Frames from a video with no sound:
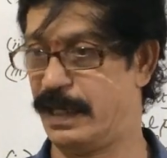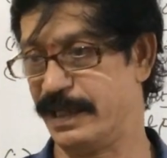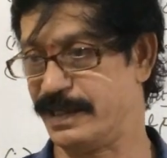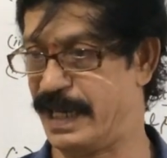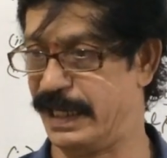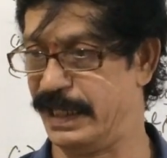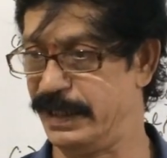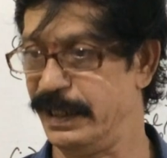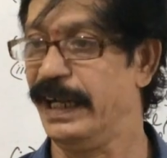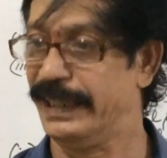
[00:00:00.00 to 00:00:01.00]

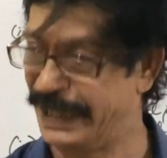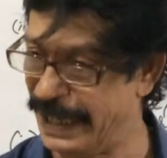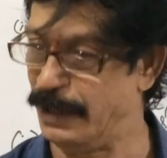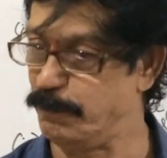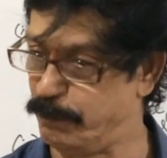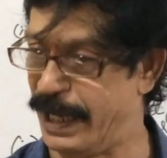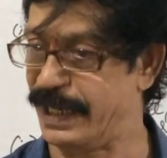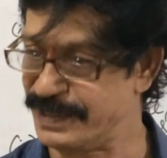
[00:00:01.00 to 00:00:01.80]
Understanding? 10%.